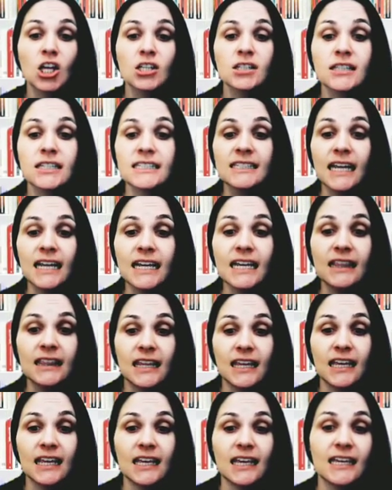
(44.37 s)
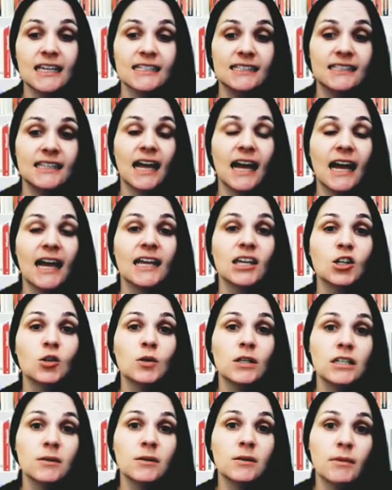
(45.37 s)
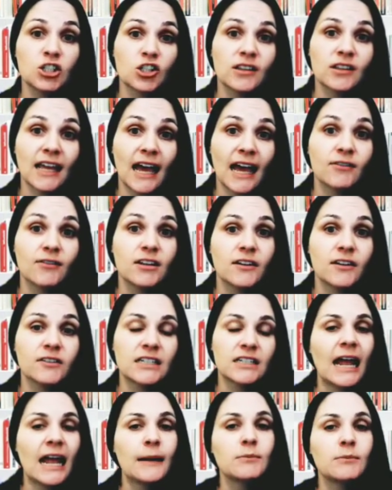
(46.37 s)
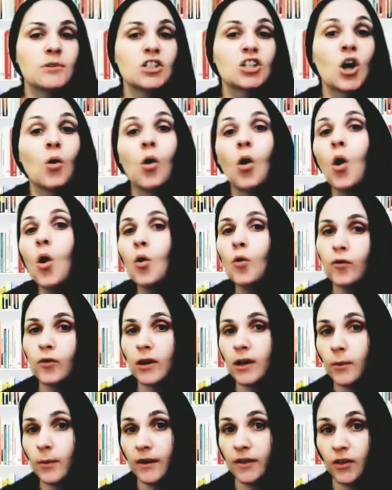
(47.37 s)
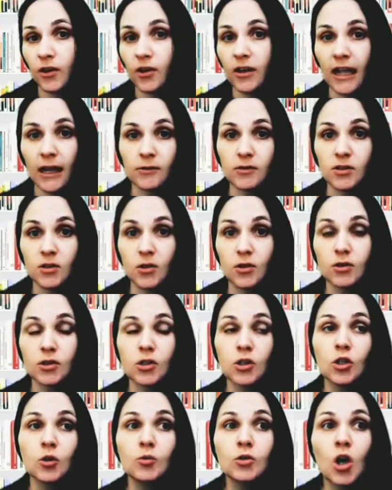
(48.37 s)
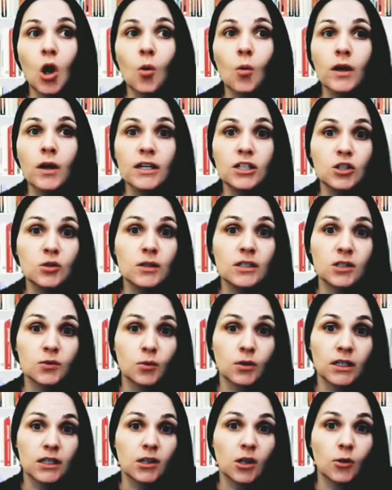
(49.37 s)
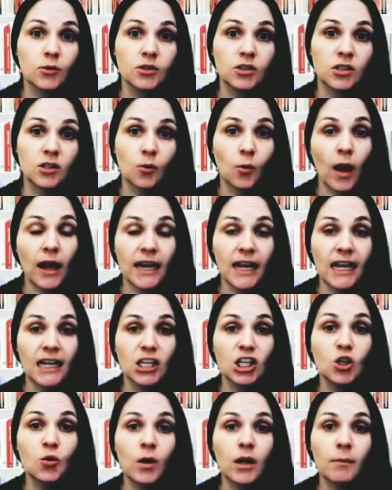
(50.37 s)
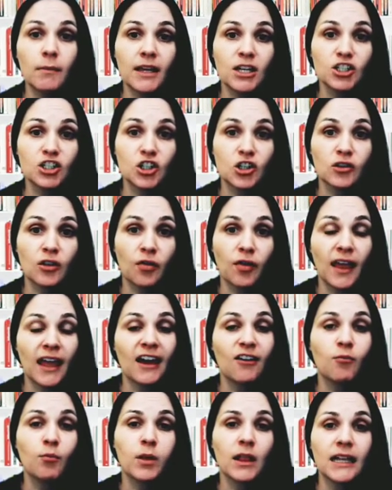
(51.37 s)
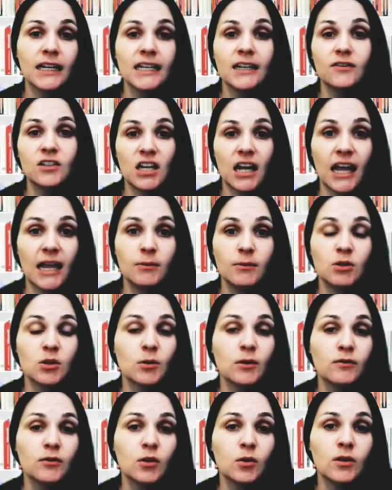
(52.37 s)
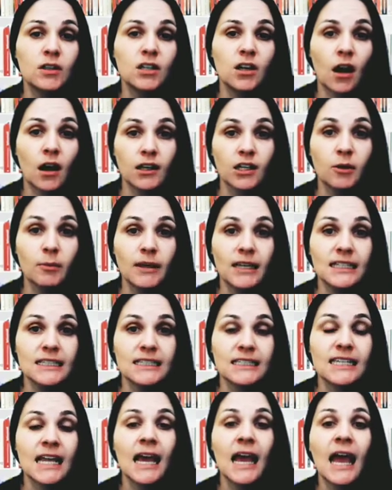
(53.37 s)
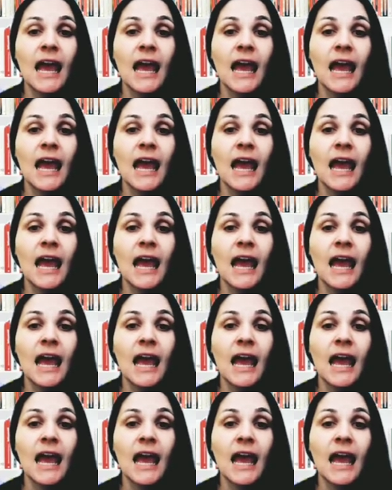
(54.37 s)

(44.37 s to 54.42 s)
The second thing is that you need to make sure they have enough time to go over it with their counsel. So you don't want to do this really close to the wedding. You want to make sure that they have plenty of time to review the documents.